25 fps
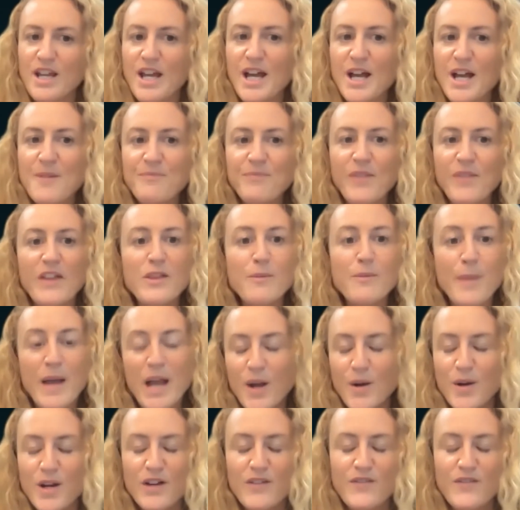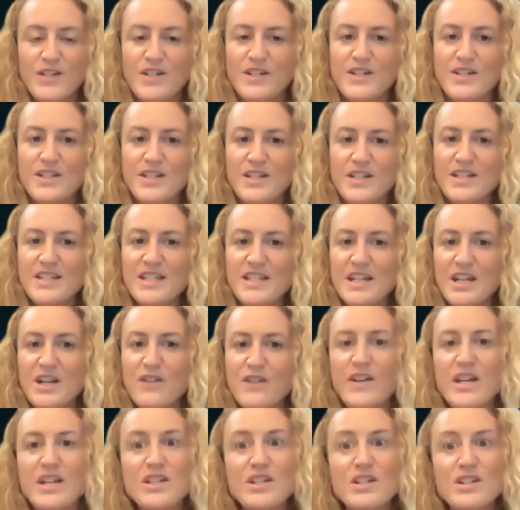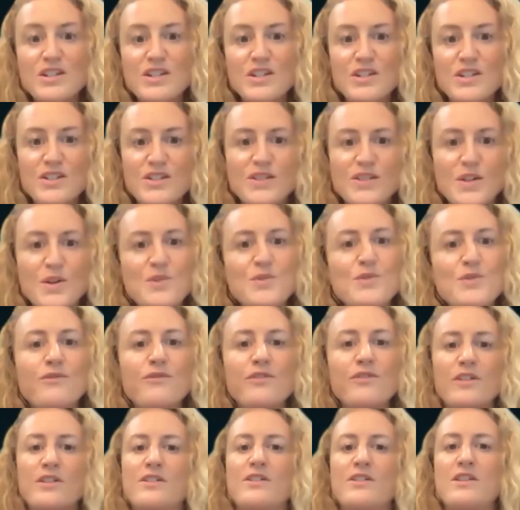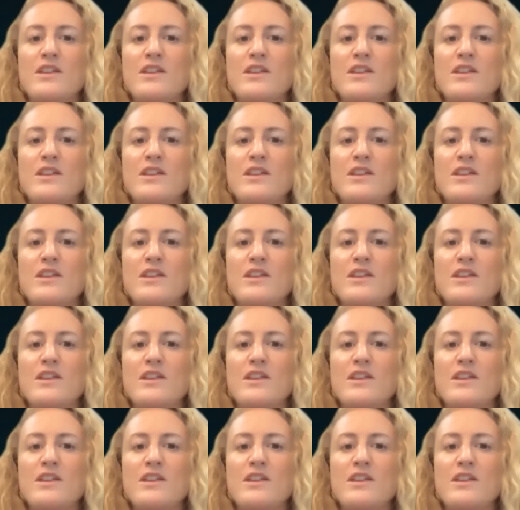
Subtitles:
the power of data science and innovation to solve